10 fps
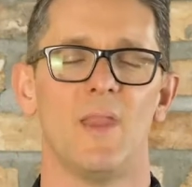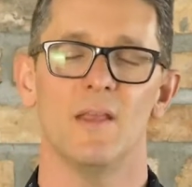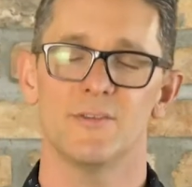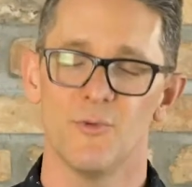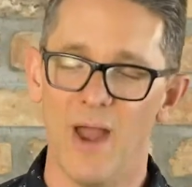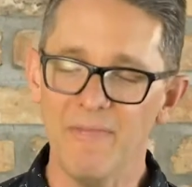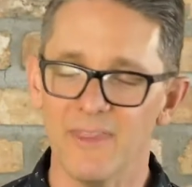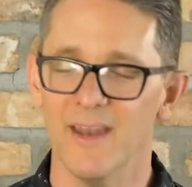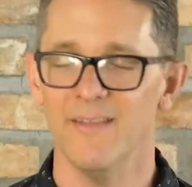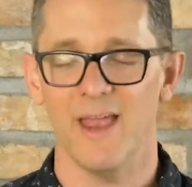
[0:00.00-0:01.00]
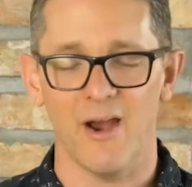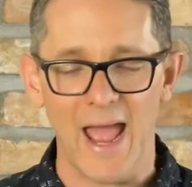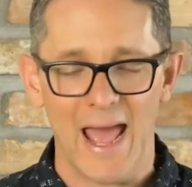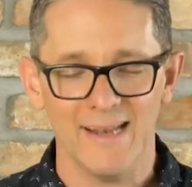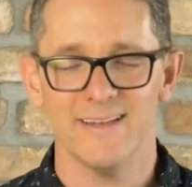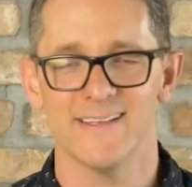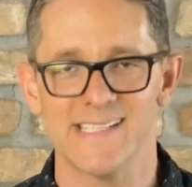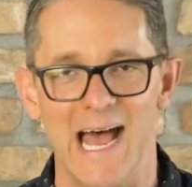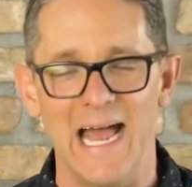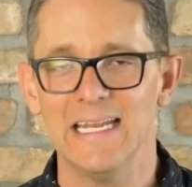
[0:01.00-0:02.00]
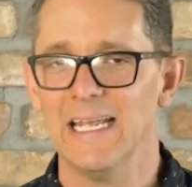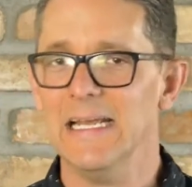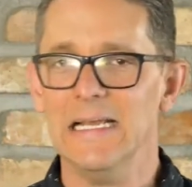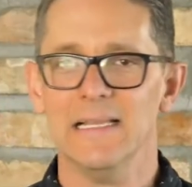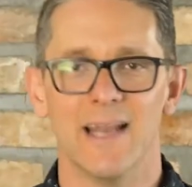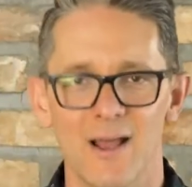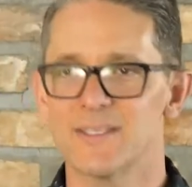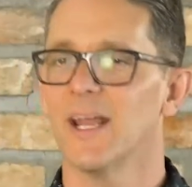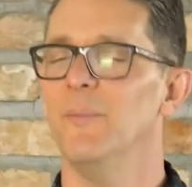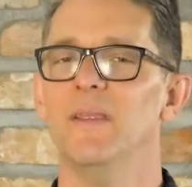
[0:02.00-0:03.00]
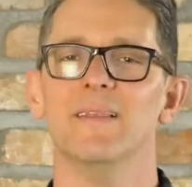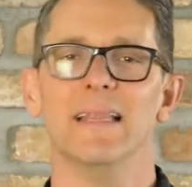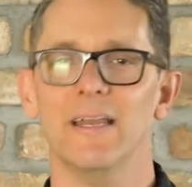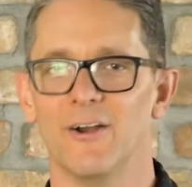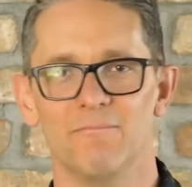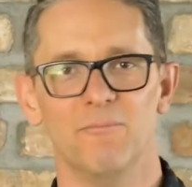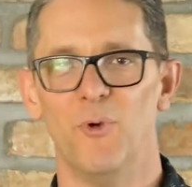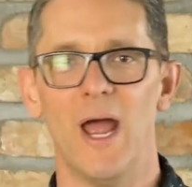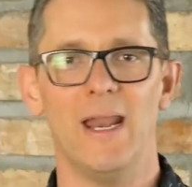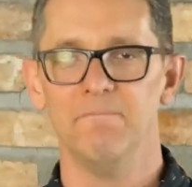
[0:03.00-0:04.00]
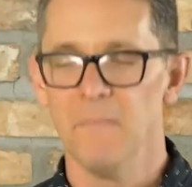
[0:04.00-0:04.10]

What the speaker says: So right then and there, I had to decide that I was going to be the leader, right?